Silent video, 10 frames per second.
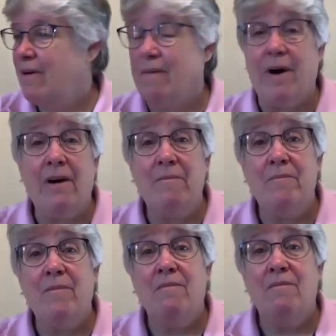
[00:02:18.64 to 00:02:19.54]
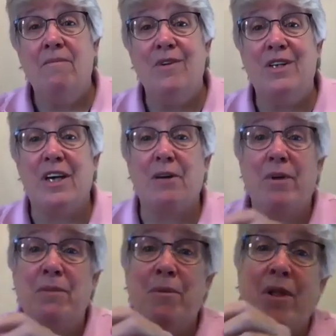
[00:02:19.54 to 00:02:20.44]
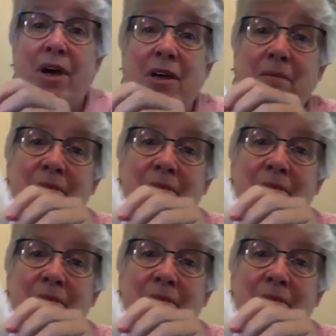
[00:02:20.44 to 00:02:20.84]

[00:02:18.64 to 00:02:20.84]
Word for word: Well, you take a paper plate,